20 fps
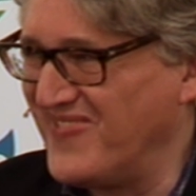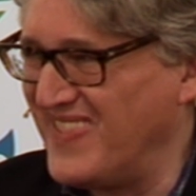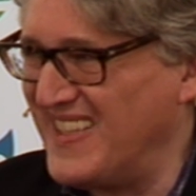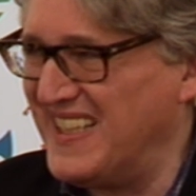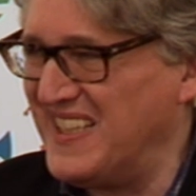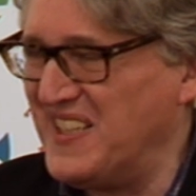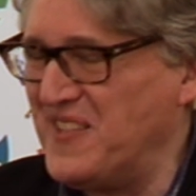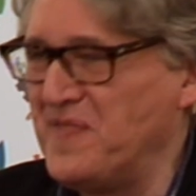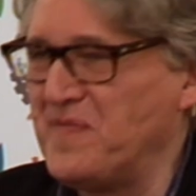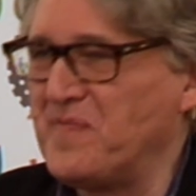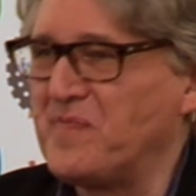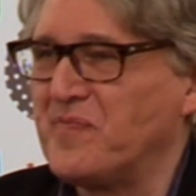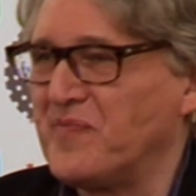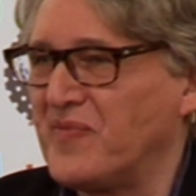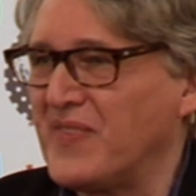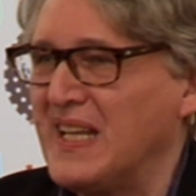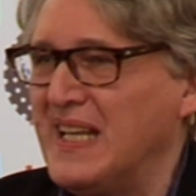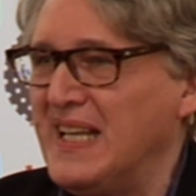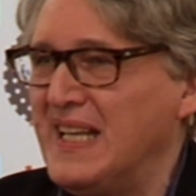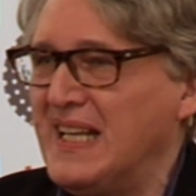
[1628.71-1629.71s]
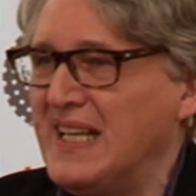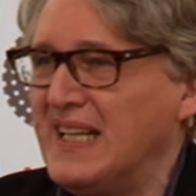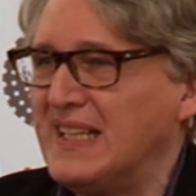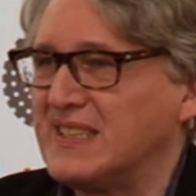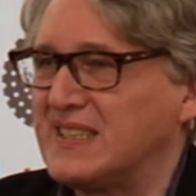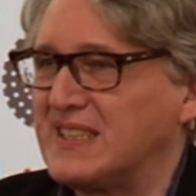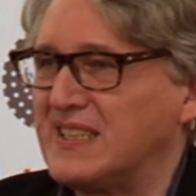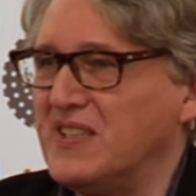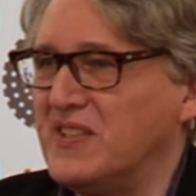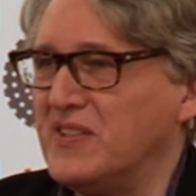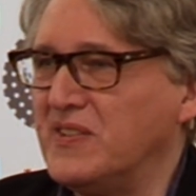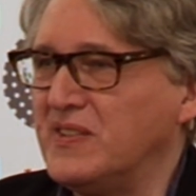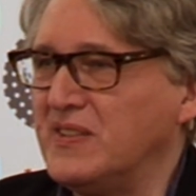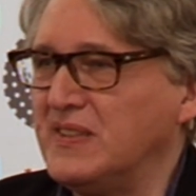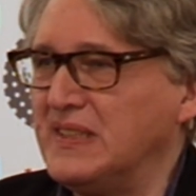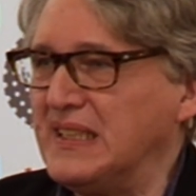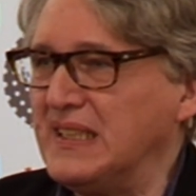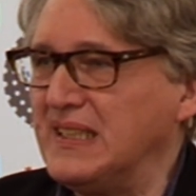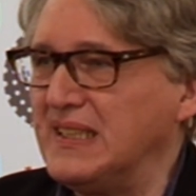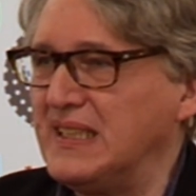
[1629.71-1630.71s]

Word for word: Mm. Yeah? So